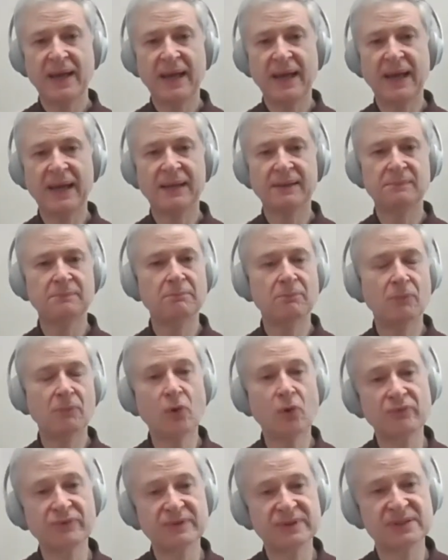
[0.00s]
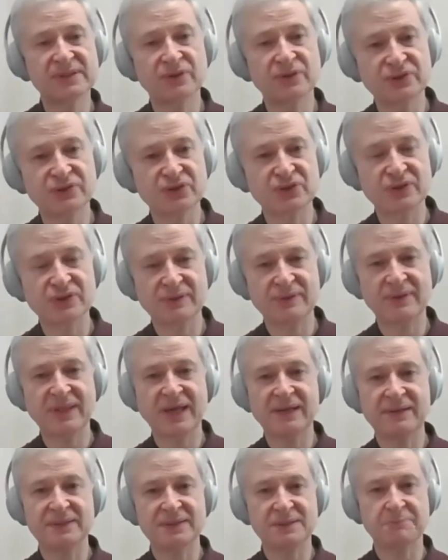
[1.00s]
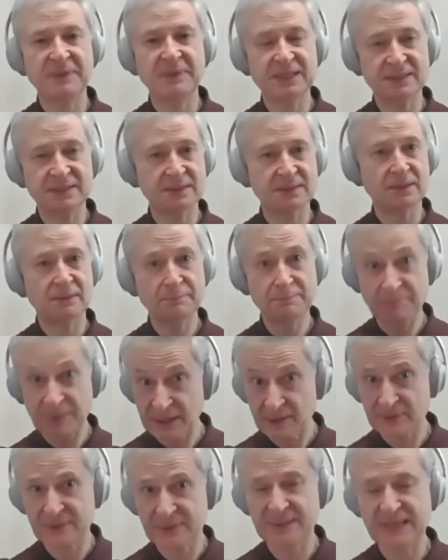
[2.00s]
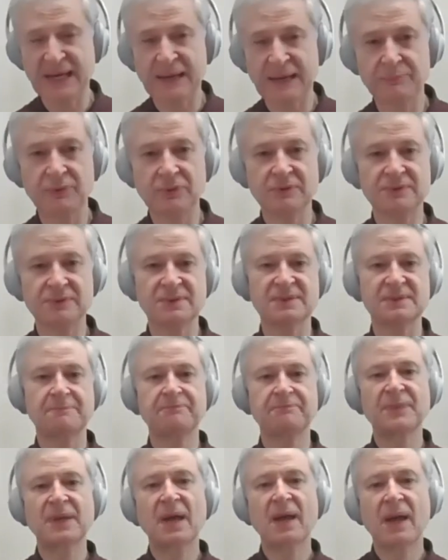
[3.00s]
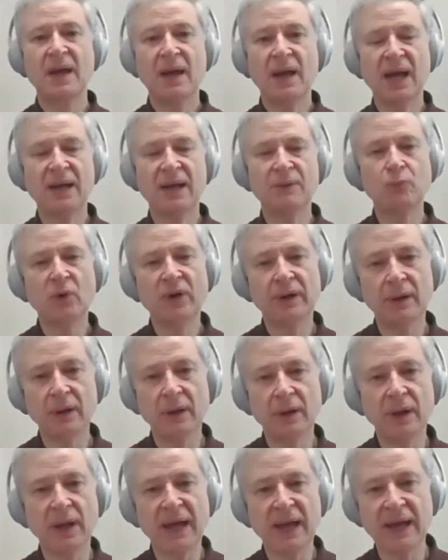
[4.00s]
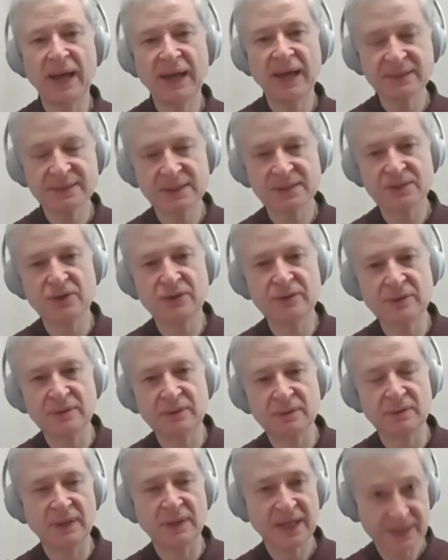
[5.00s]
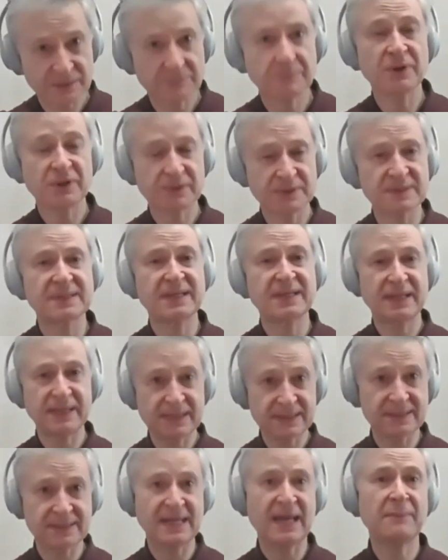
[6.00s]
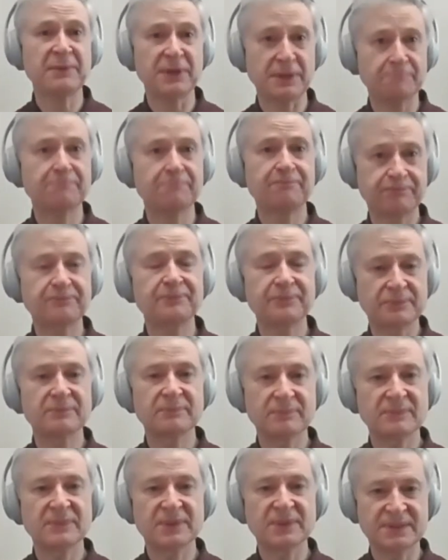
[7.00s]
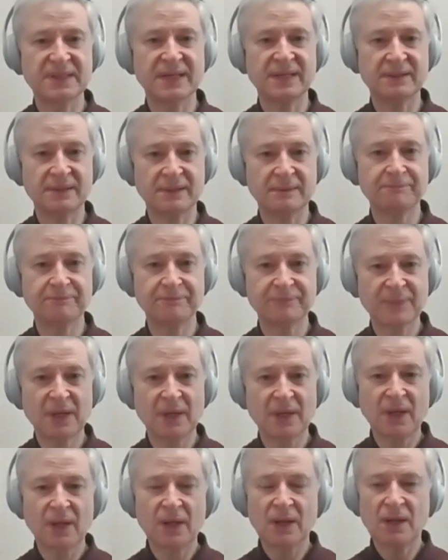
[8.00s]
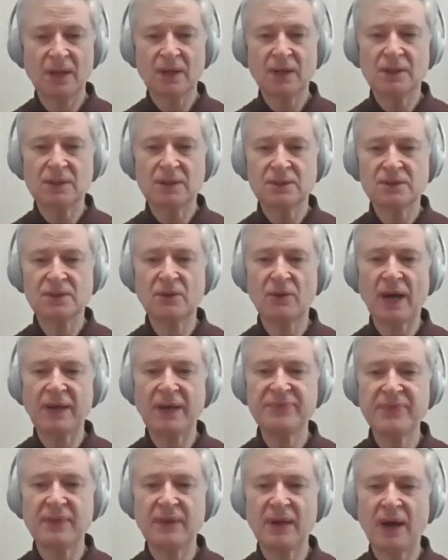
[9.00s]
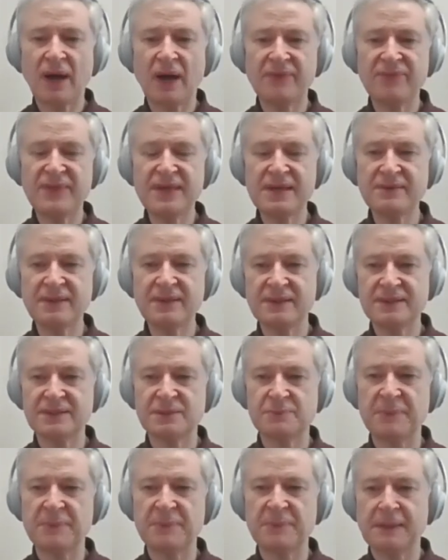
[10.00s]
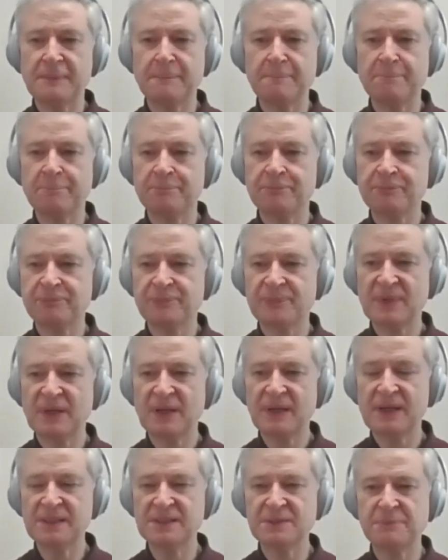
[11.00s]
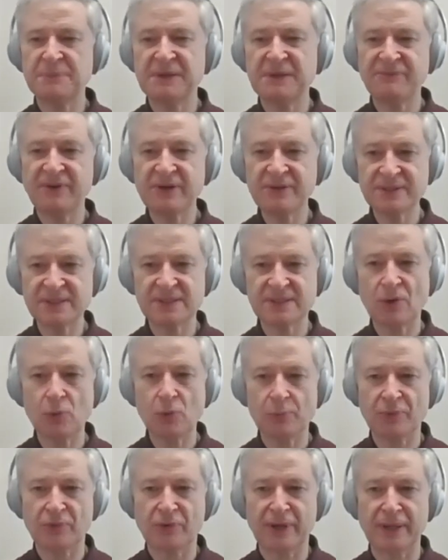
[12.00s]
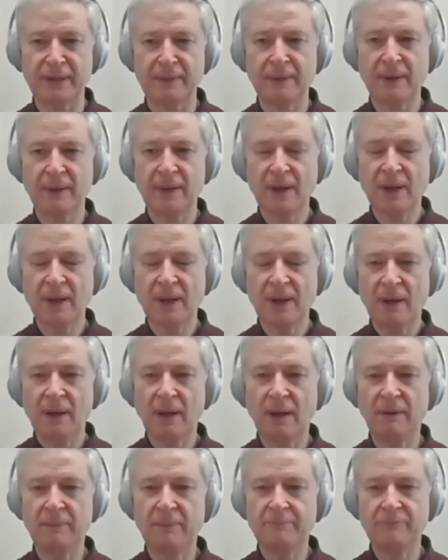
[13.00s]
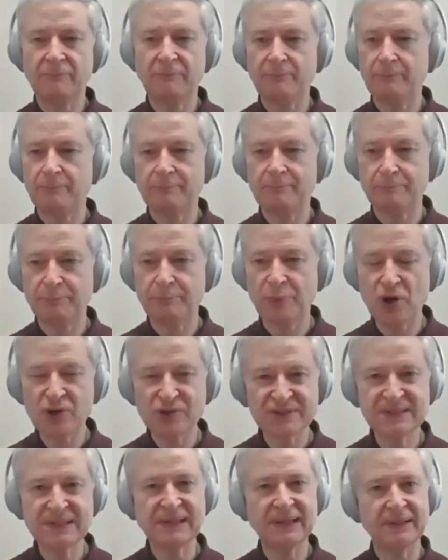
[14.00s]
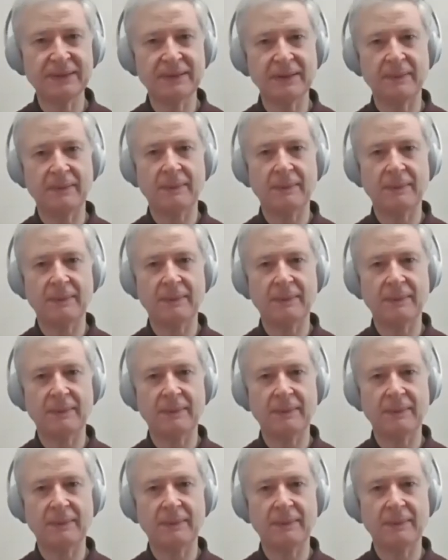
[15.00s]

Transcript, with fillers: and more research that is based on bigger samples and where external experts can examine the data. So I, I think that it's been, it's been very sobering. Uh, personally,